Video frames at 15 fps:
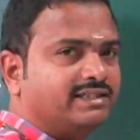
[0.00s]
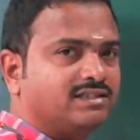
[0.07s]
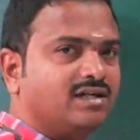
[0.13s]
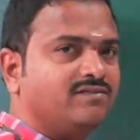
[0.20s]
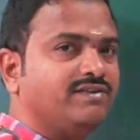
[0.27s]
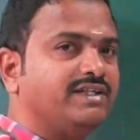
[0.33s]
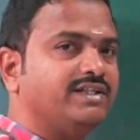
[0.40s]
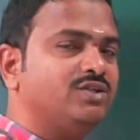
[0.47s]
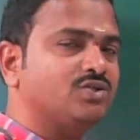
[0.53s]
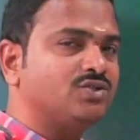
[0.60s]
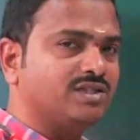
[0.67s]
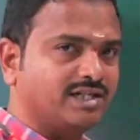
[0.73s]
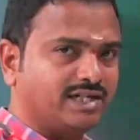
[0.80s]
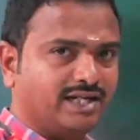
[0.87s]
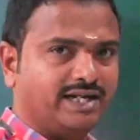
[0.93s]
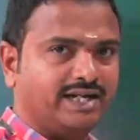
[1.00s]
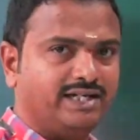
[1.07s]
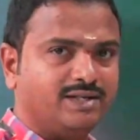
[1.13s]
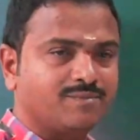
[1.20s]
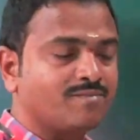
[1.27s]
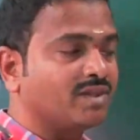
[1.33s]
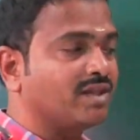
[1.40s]
of induced
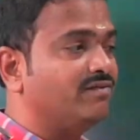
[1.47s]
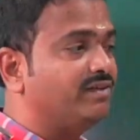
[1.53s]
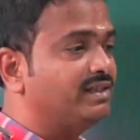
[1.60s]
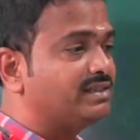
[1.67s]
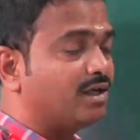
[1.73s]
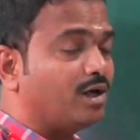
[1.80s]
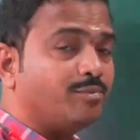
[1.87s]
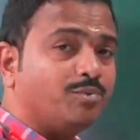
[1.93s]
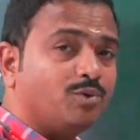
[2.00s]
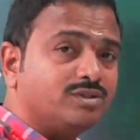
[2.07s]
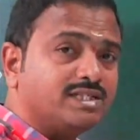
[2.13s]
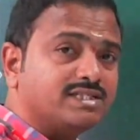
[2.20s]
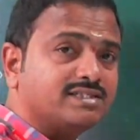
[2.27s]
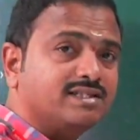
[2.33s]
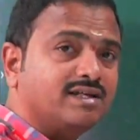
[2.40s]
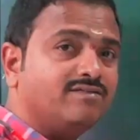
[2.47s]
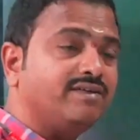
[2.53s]
current, which opposes the